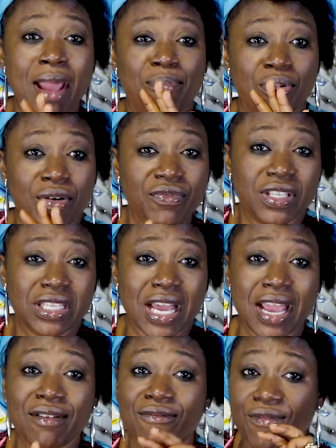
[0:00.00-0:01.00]
I
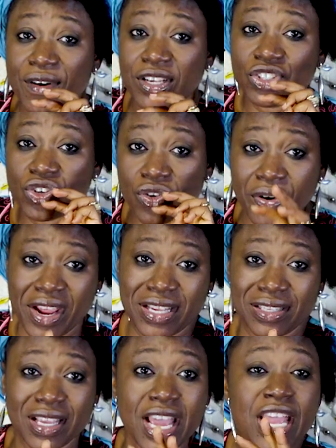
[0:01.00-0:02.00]
prophesy fresh
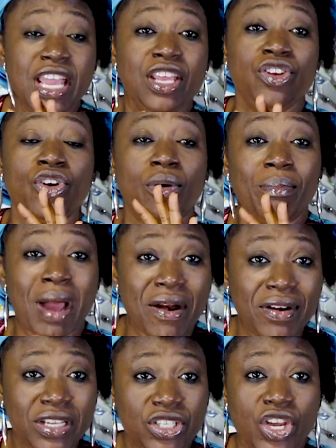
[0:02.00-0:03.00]
grace in your
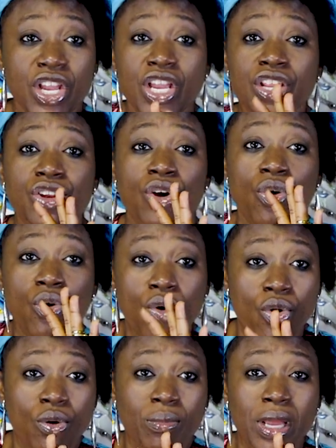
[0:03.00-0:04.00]
marriage, in your
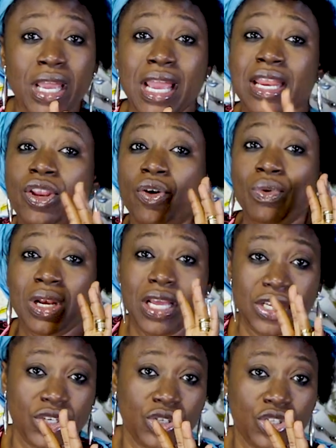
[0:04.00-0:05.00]
home, in your
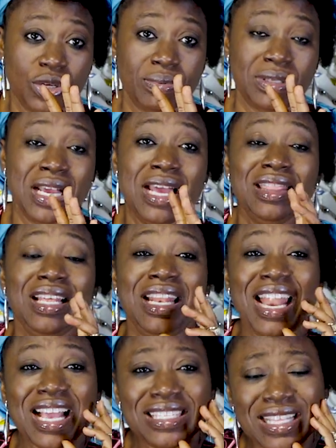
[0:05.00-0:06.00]
relationships. The
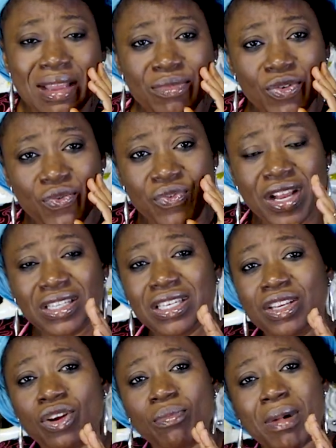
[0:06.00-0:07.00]
last time you failed
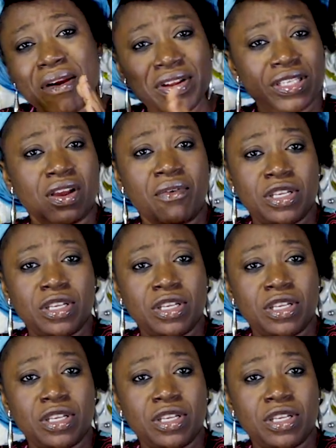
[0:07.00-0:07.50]
in your marital